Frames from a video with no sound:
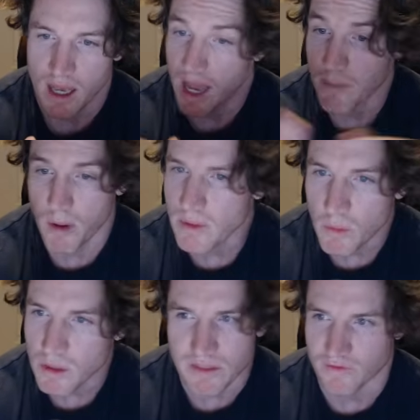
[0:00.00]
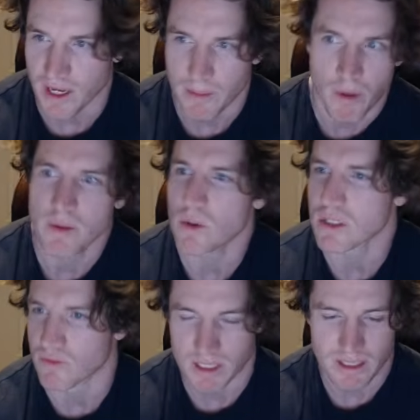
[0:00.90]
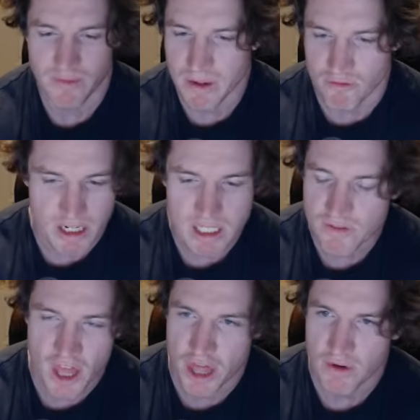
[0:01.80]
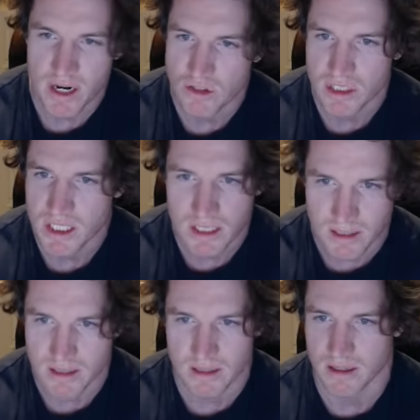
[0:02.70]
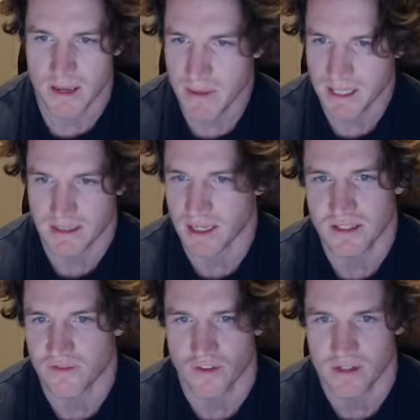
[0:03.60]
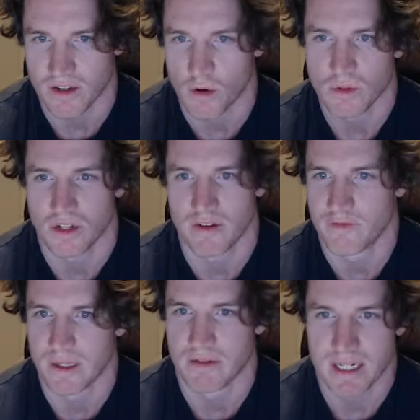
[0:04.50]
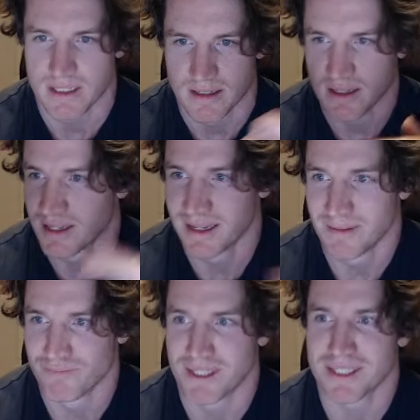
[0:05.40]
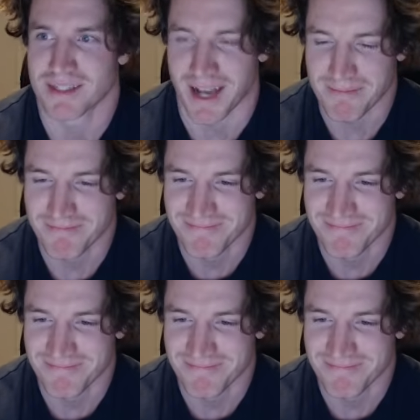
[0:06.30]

It probably wasn't fair. It probably was rigged. They've been rigged for 300 years. It doesn't make sense for it to also have been rigged this time.